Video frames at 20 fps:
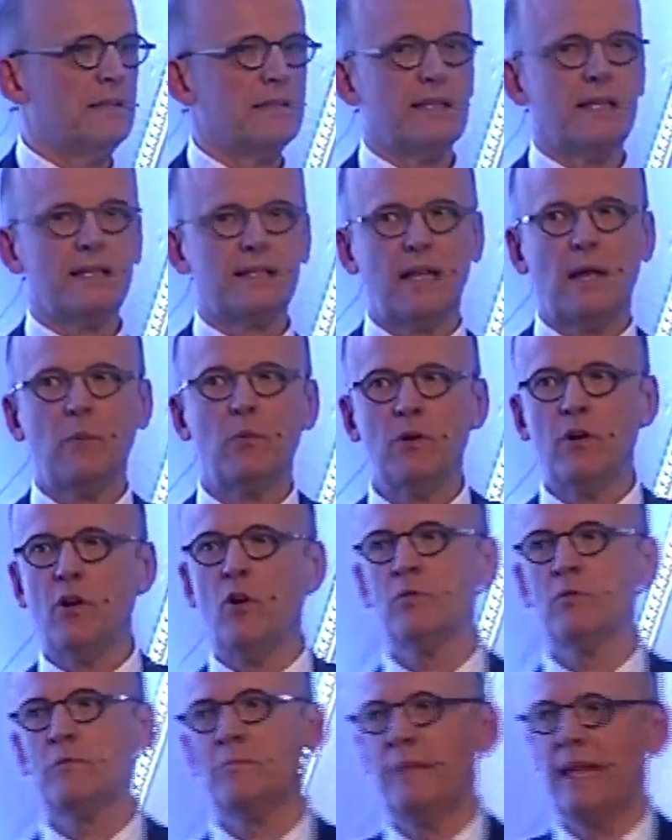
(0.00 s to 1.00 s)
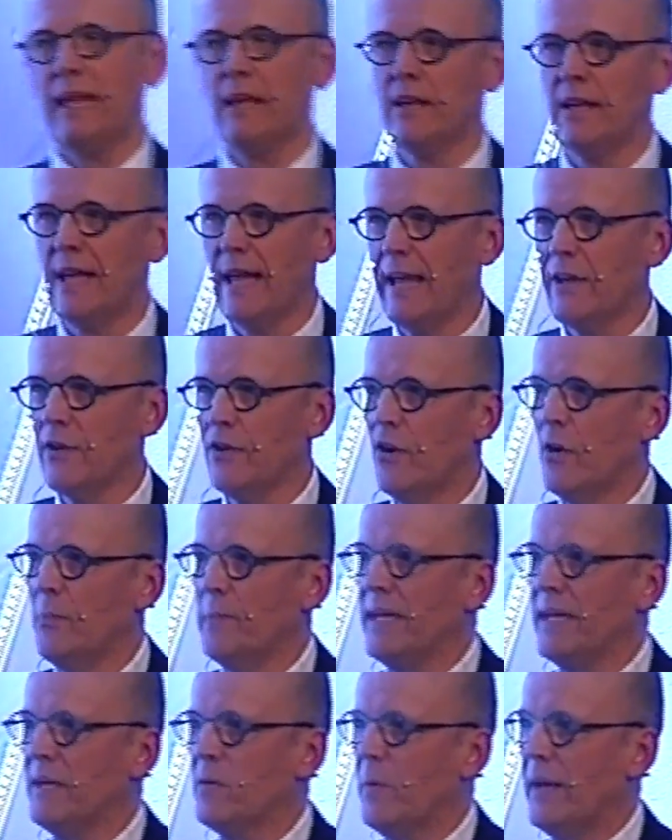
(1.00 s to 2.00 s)
that there would not be an
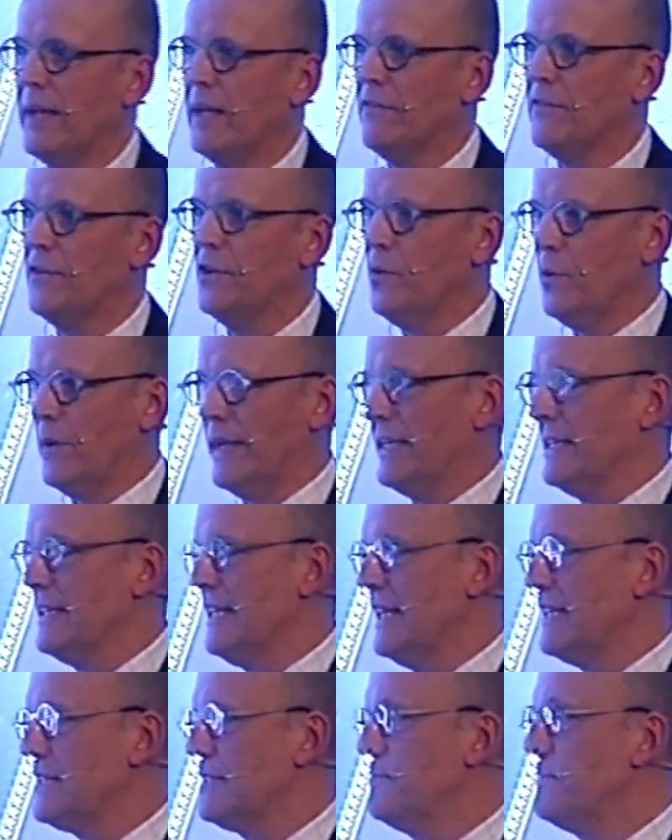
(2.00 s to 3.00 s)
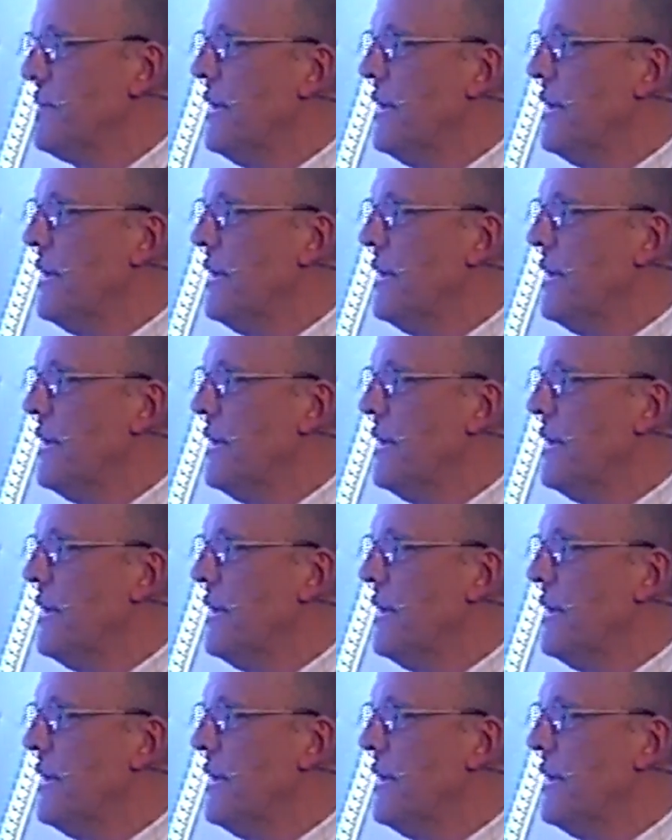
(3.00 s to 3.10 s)
economic way of doing that.